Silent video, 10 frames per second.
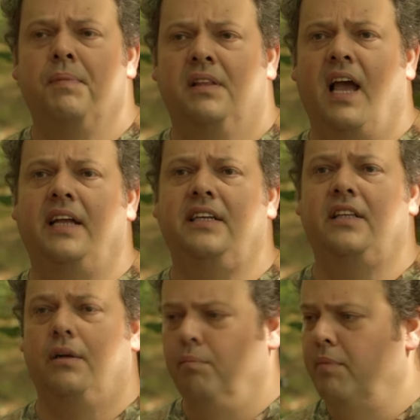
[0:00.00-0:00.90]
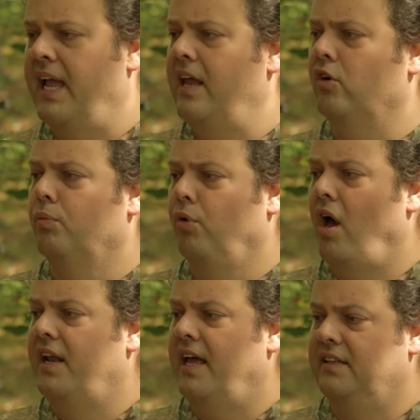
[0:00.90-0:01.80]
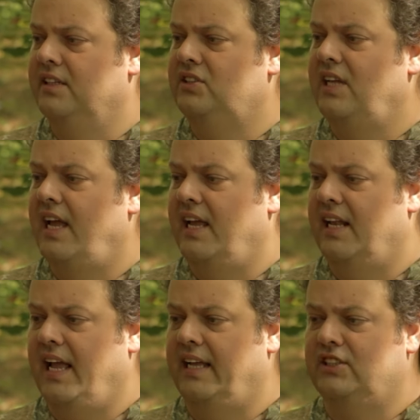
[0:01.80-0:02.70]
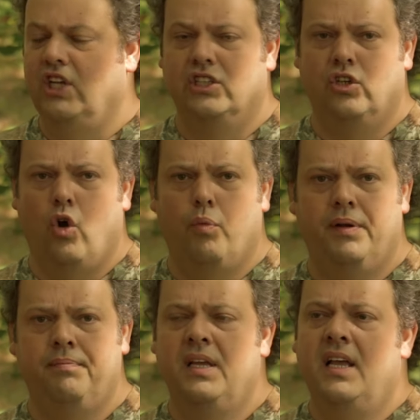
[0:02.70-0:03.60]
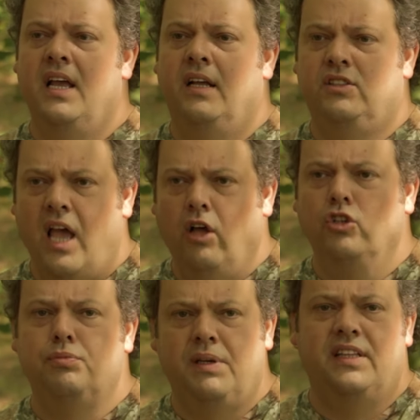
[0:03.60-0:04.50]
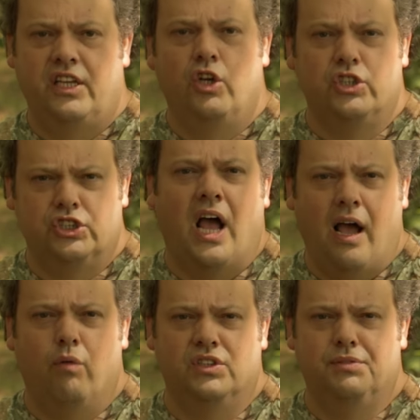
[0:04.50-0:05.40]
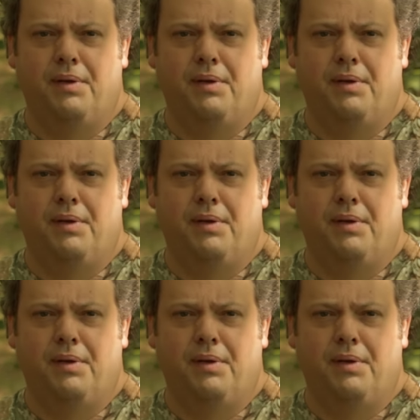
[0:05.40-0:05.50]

The idea that a mechanical broadhead in this day and age doesn't open tells me that your shot was